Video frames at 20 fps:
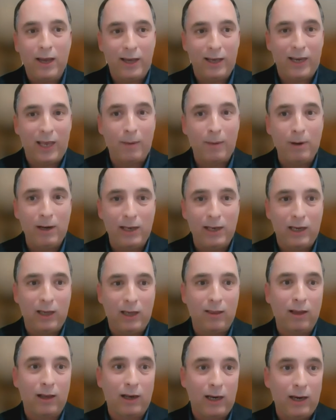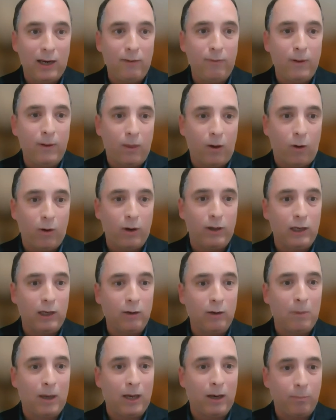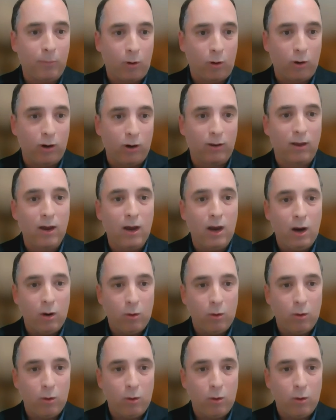enabling Israel, even though it didn't make progress